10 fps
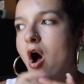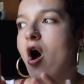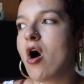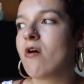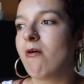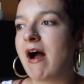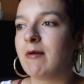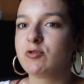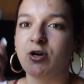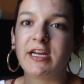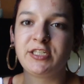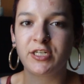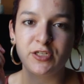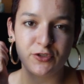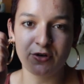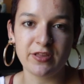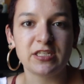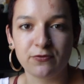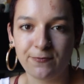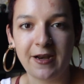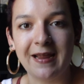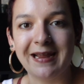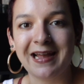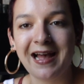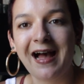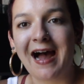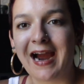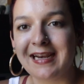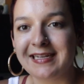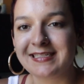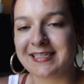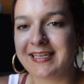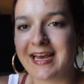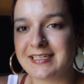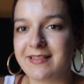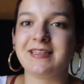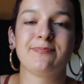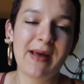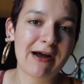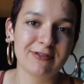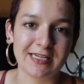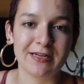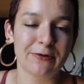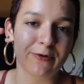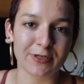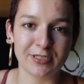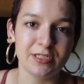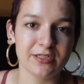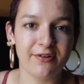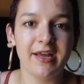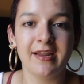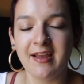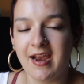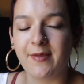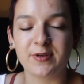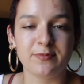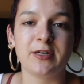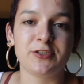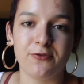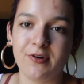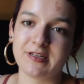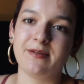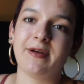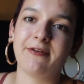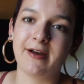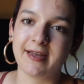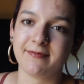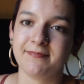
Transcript: oh, I'm trying to destroy this ring, I need to get to this mountain in order to do it, and there's a bunch of orcs in my way.